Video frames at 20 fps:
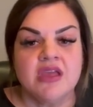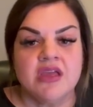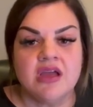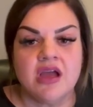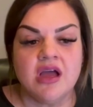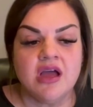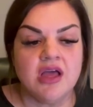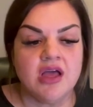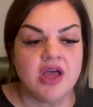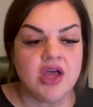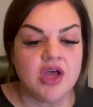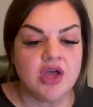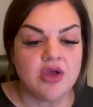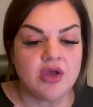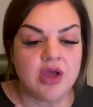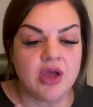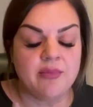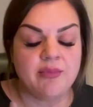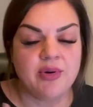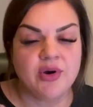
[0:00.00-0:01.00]

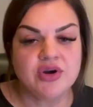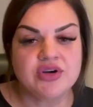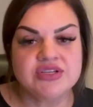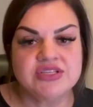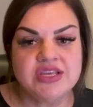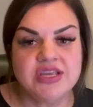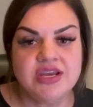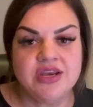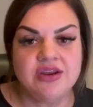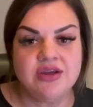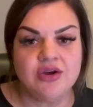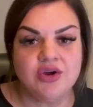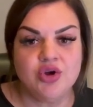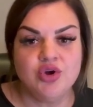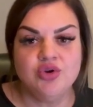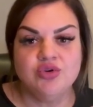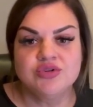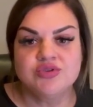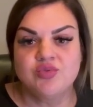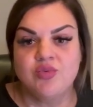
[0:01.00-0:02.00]
a person
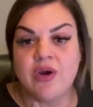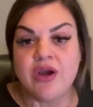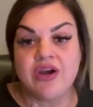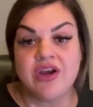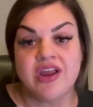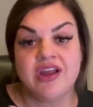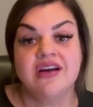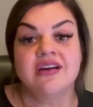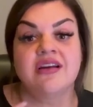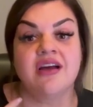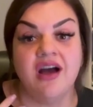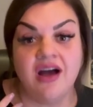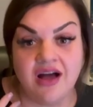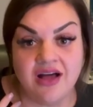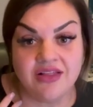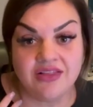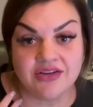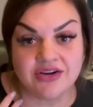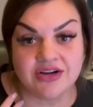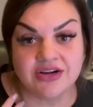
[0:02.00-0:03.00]
who's wearing a
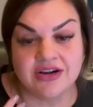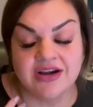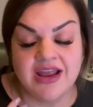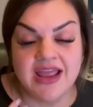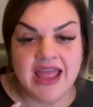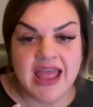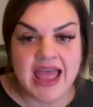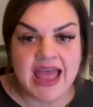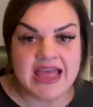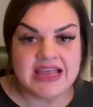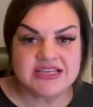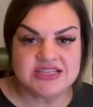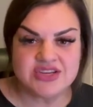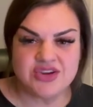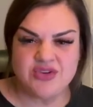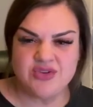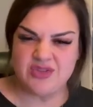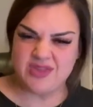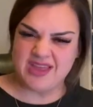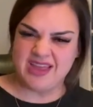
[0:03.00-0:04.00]
collar. And
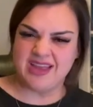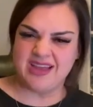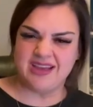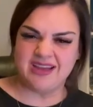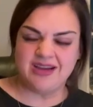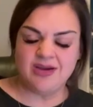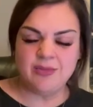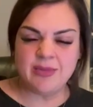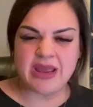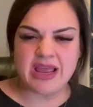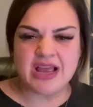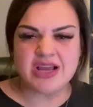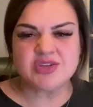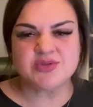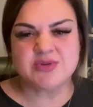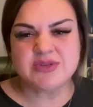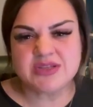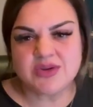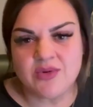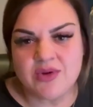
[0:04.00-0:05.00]
so you think, oh my
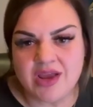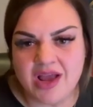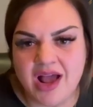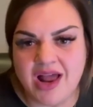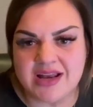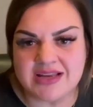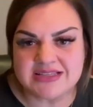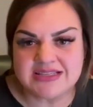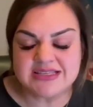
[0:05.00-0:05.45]
gosh, what's going on? Is